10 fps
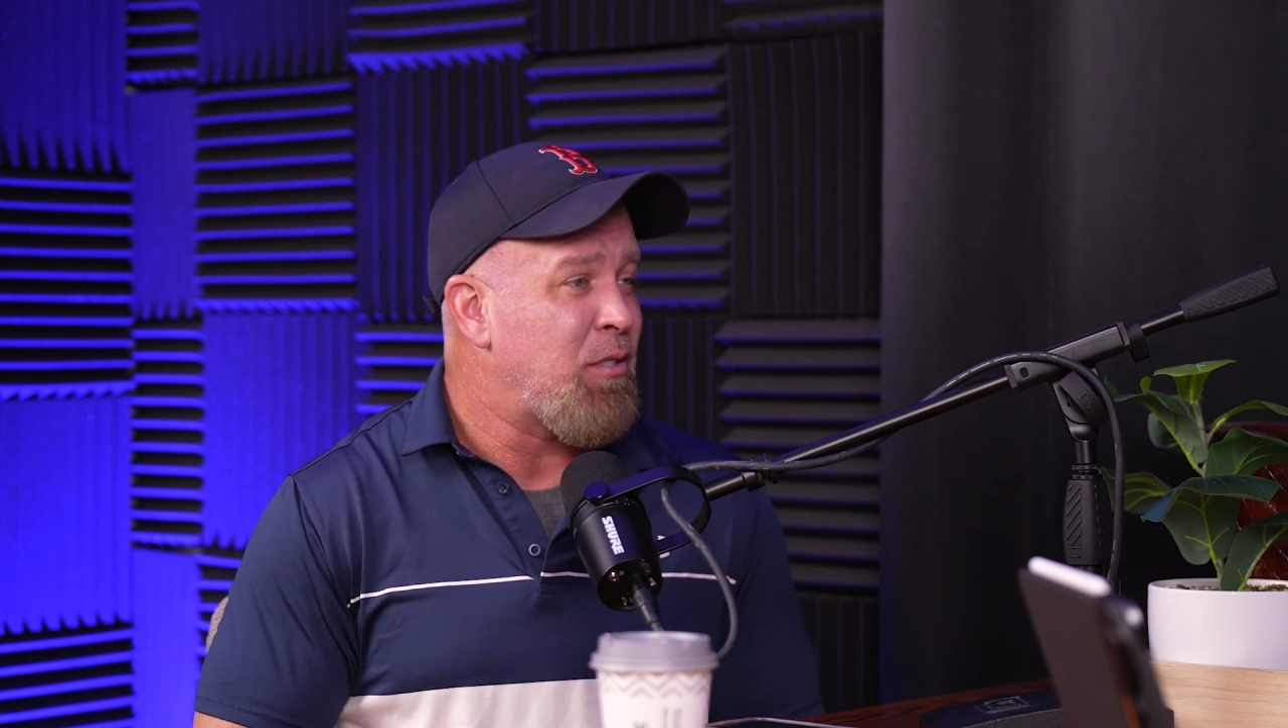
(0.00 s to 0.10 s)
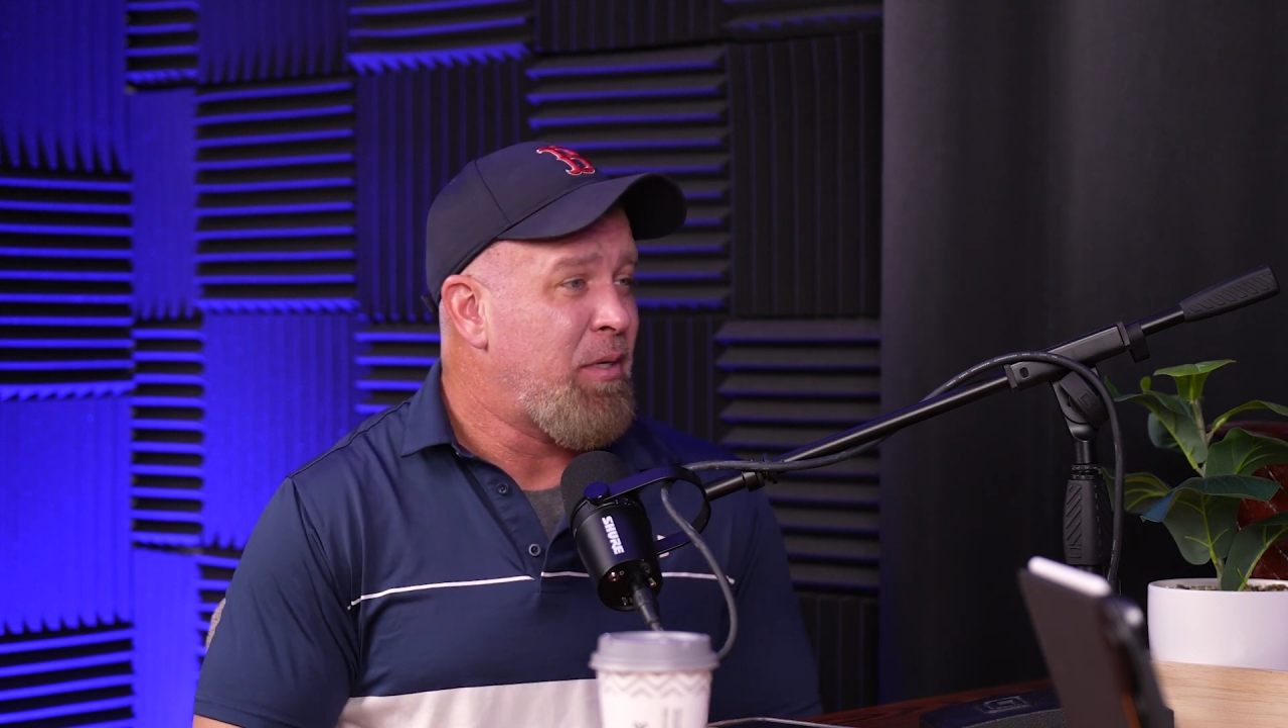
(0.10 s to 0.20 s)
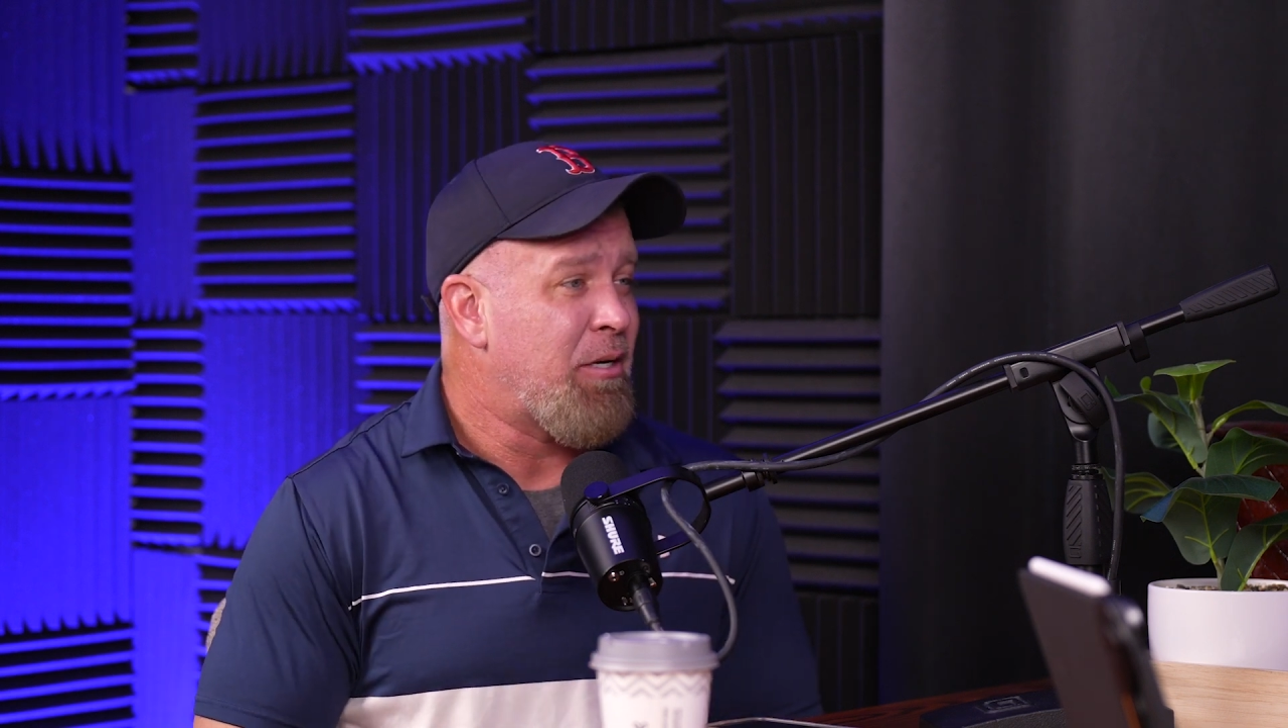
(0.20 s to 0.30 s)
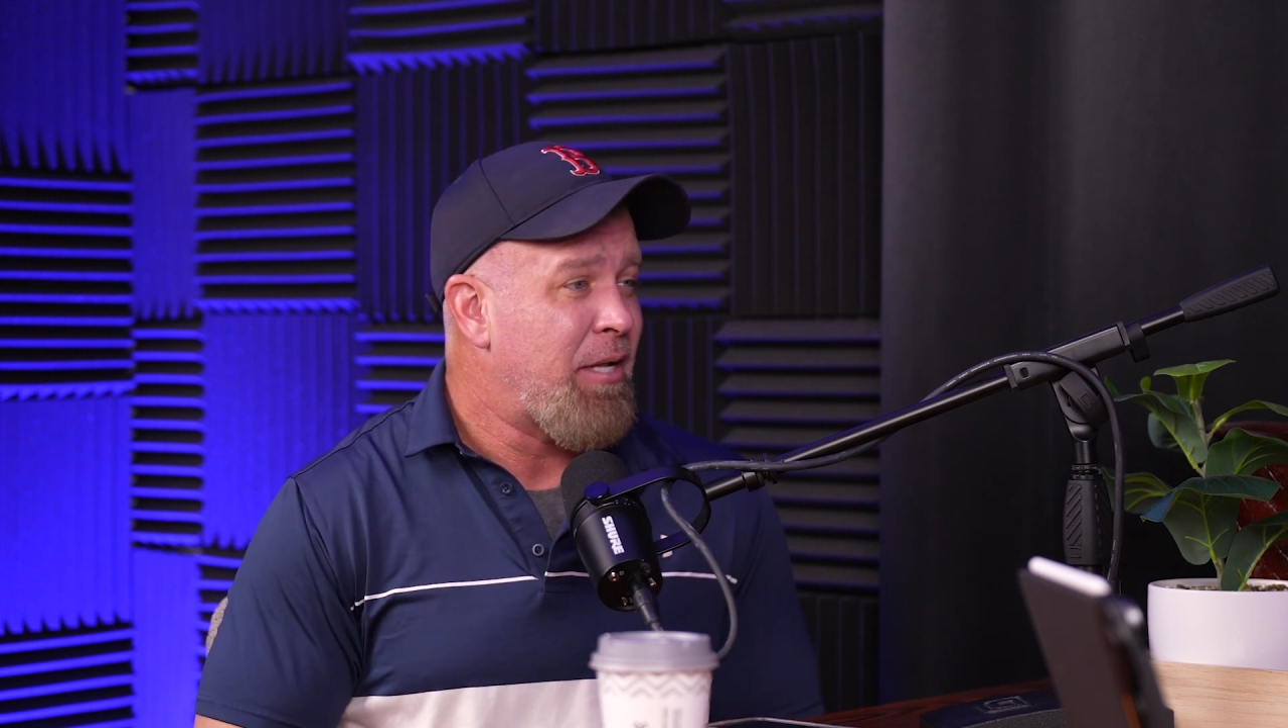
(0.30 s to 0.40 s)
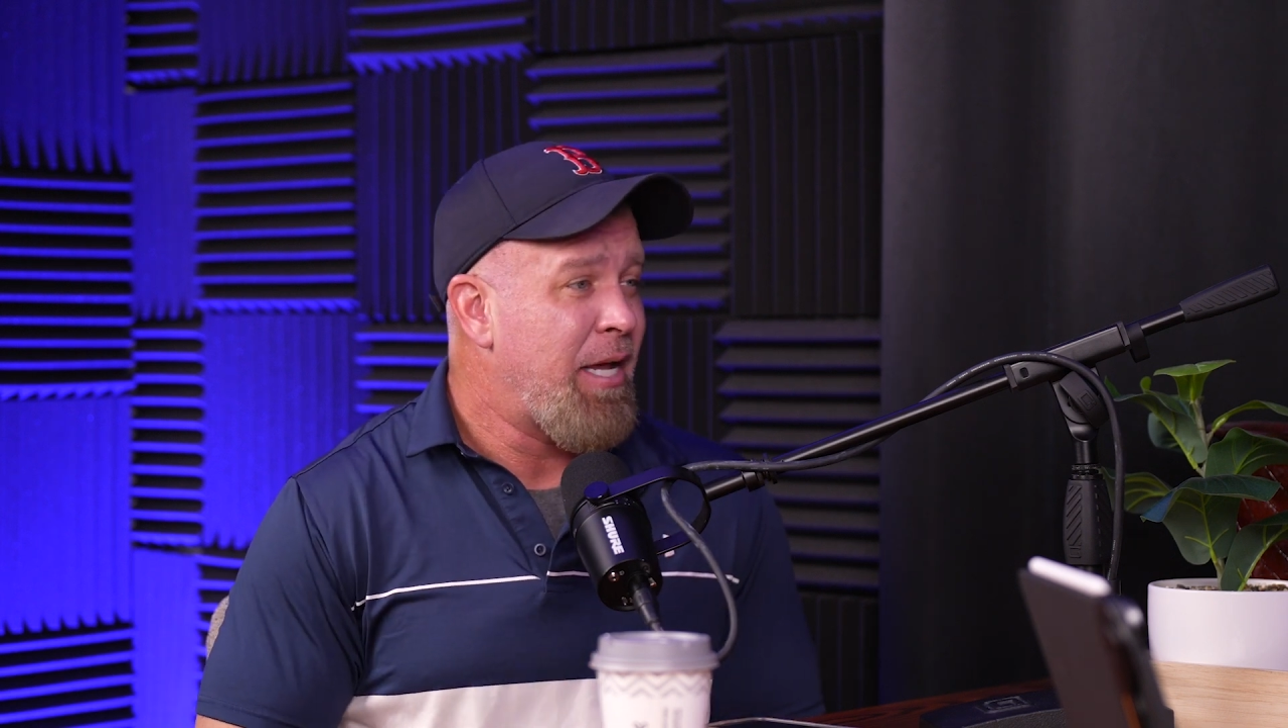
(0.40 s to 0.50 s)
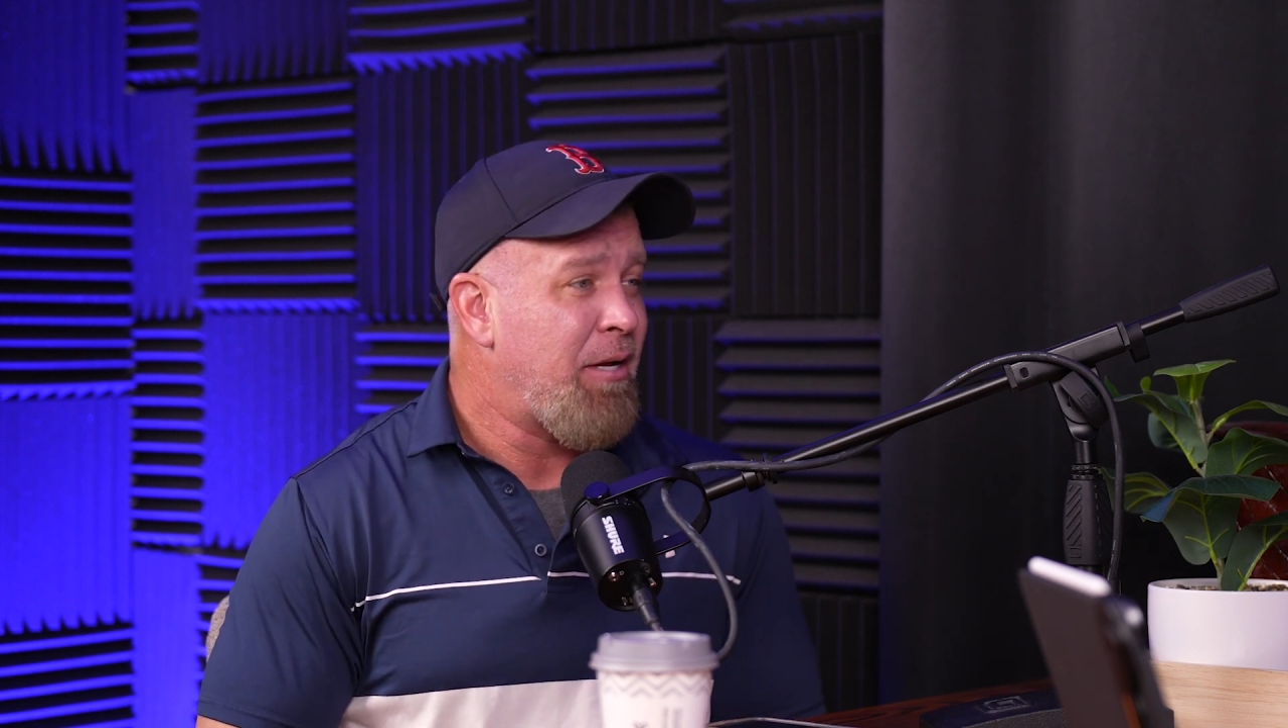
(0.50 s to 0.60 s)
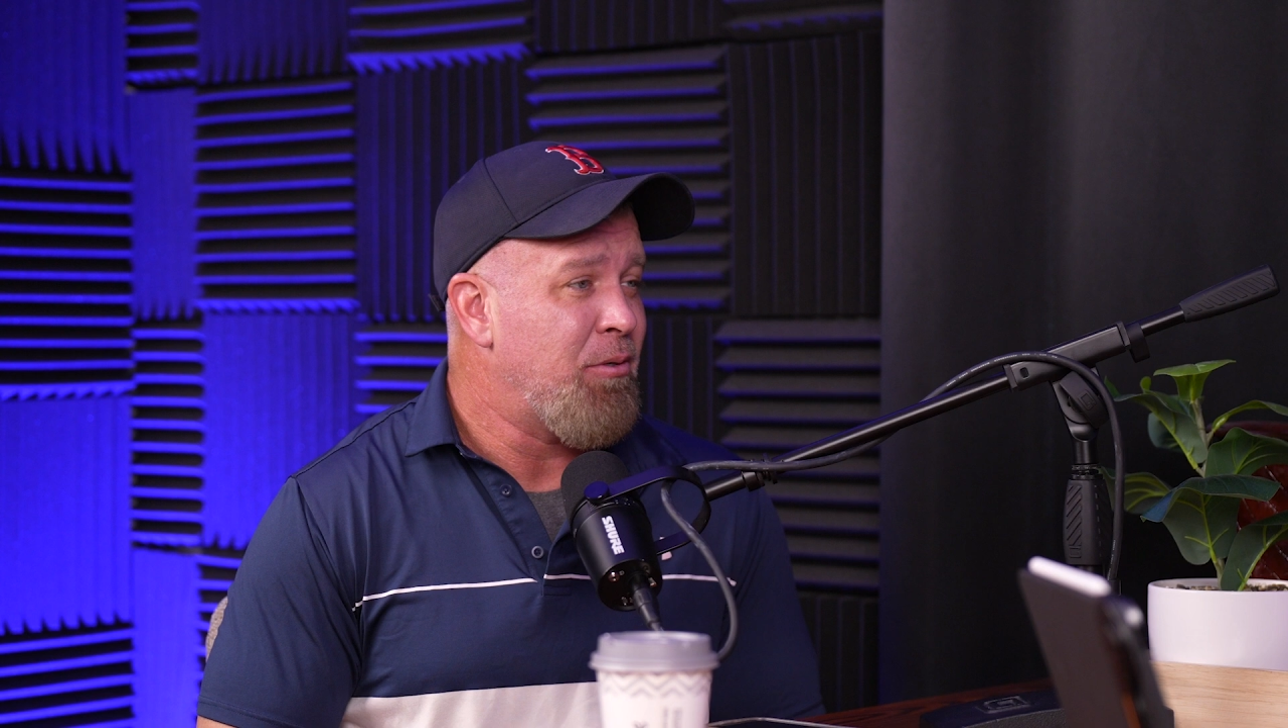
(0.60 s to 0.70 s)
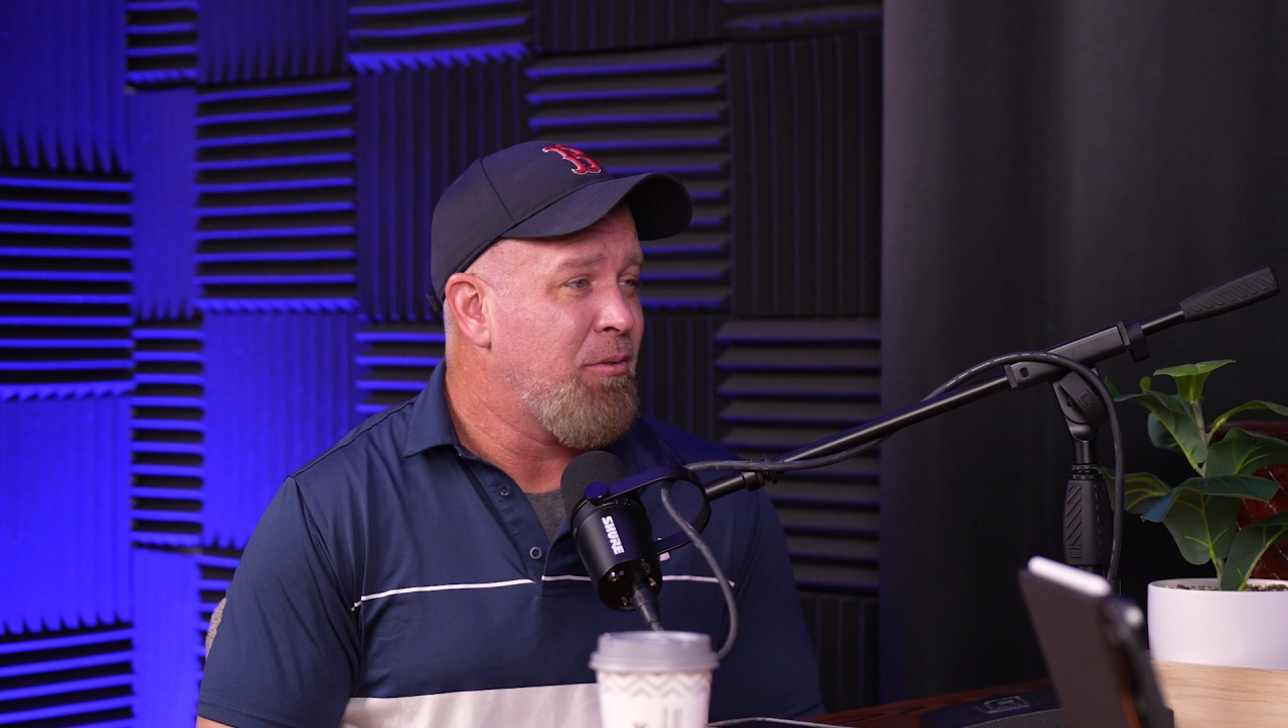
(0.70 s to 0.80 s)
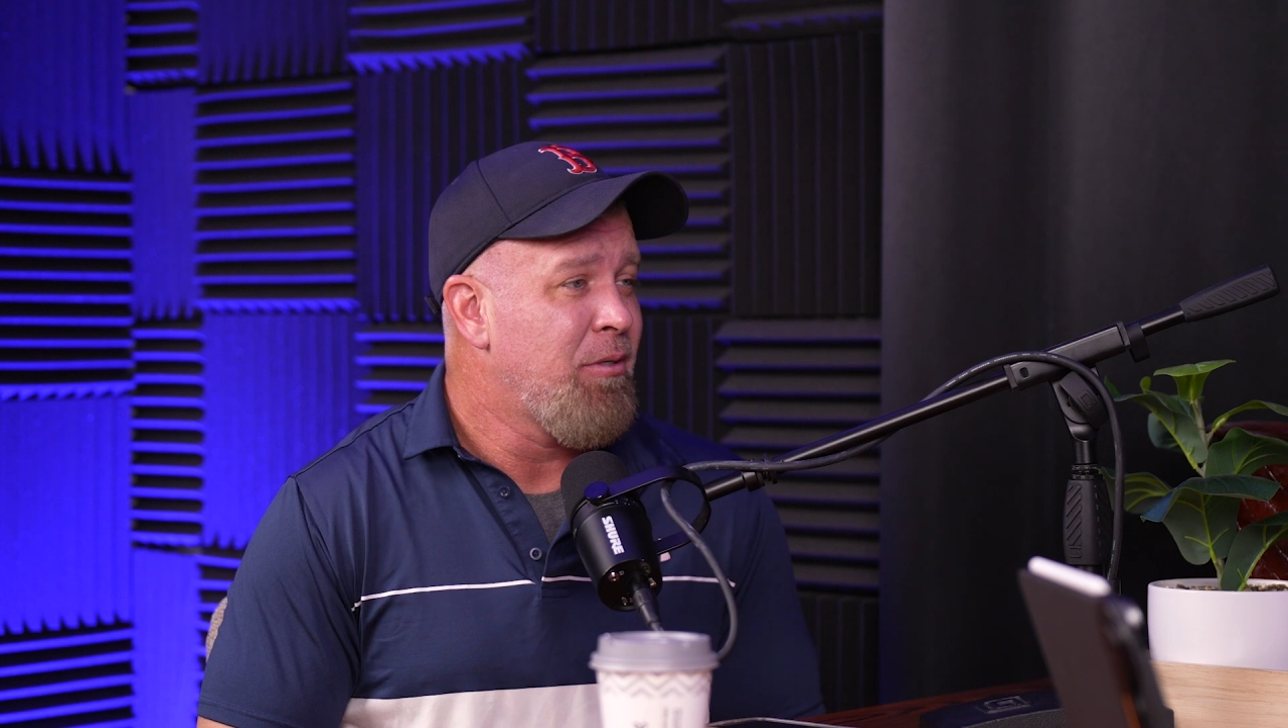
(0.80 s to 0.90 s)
week on the ankle.